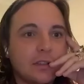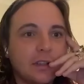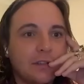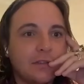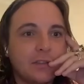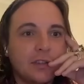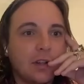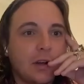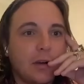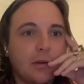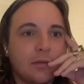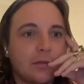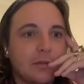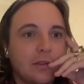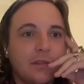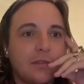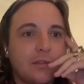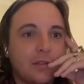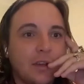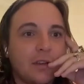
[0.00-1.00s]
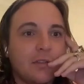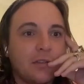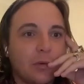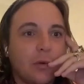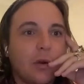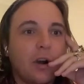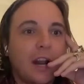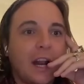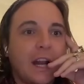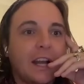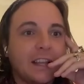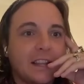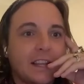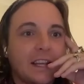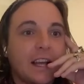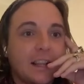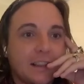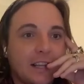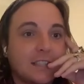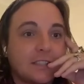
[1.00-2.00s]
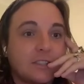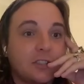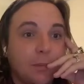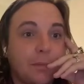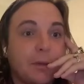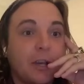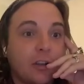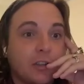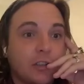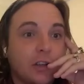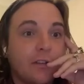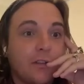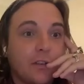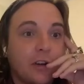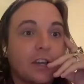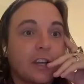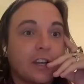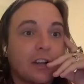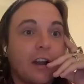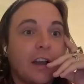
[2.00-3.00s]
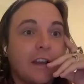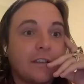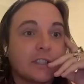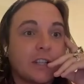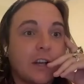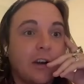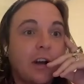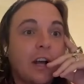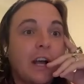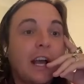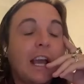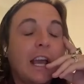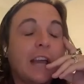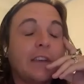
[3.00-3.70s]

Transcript: If you want anything, that should be on your fucking gravestone. Yeah.